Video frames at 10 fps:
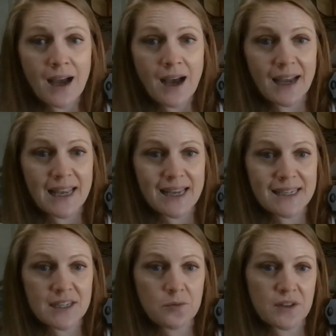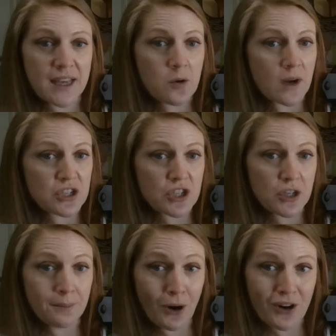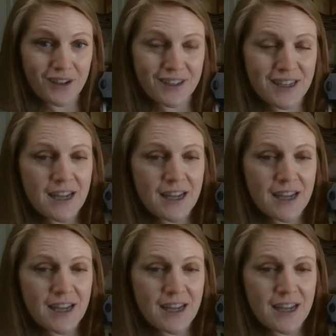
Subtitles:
I ended it with a question mark.